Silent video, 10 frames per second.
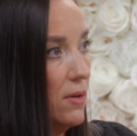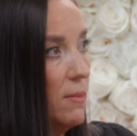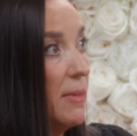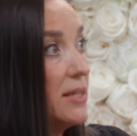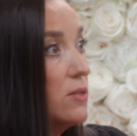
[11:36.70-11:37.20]
I
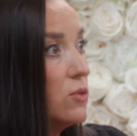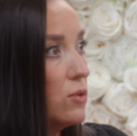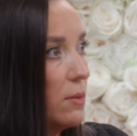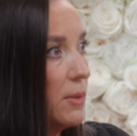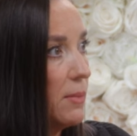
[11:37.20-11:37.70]
mean, my
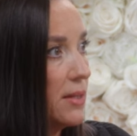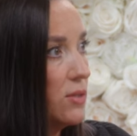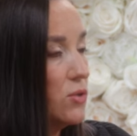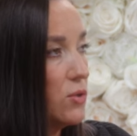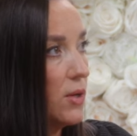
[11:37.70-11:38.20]
sister. I mean, my mm-hmm.
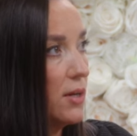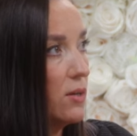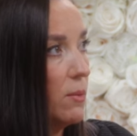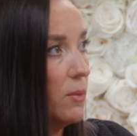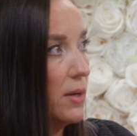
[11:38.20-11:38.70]
sister had to
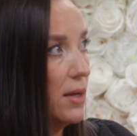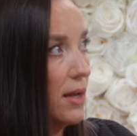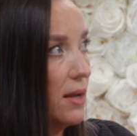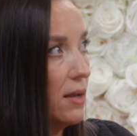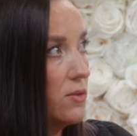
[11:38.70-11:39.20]
call me one
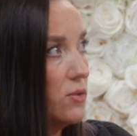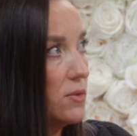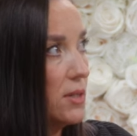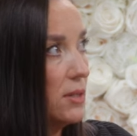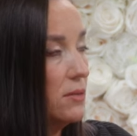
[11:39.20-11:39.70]
day, and she
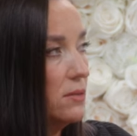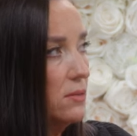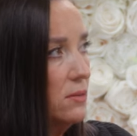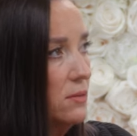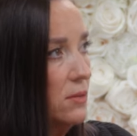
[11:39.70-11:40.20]
was like,
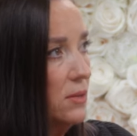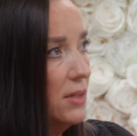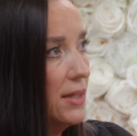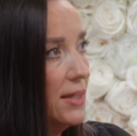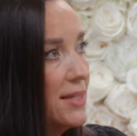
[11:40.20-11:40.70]
"Oh,"
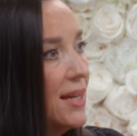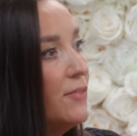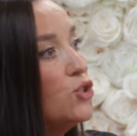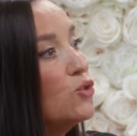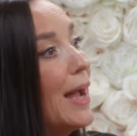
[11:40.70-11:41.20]
and it's
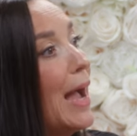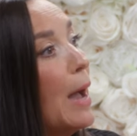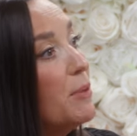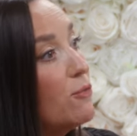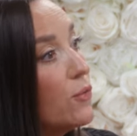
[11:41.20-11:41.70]
not that you're not
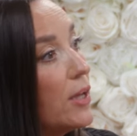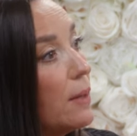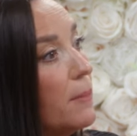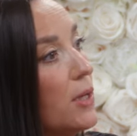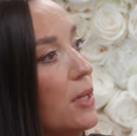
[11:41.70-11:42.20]
happy for
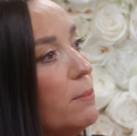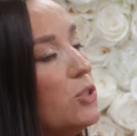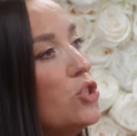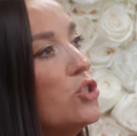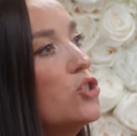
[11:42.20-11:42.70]
them, right?
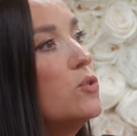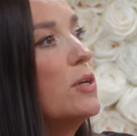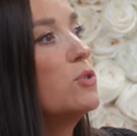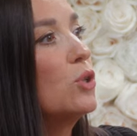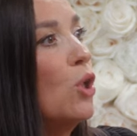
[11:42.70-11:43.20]
But she just knows
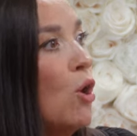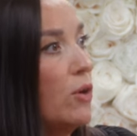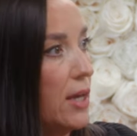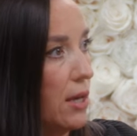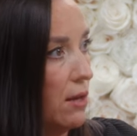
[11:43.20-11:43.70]
I was
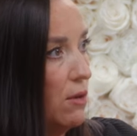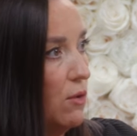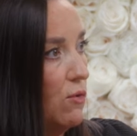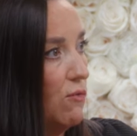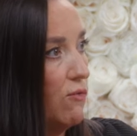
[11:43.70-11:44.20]
longing,
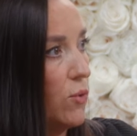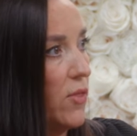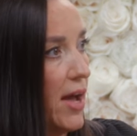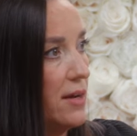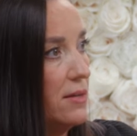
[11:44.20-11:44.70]
yes, for
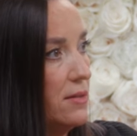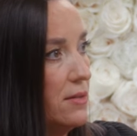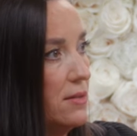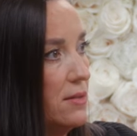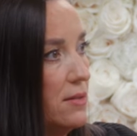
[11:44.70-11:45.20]
that. And
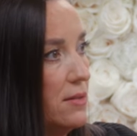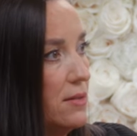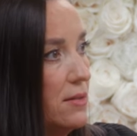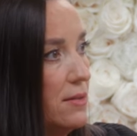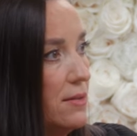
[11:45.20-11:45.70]
she had to call you
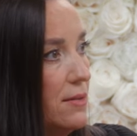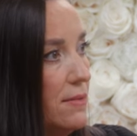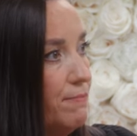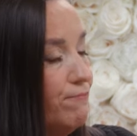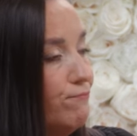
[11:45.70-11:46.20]
and say she was
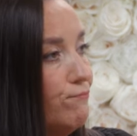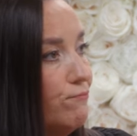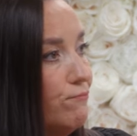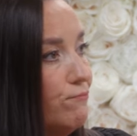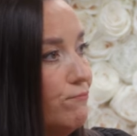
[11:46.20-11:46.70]
pregnant.
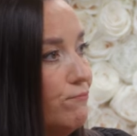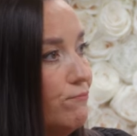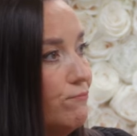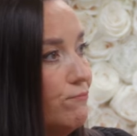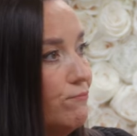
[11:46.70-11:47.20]
Mm-hmm. Mm-hmm.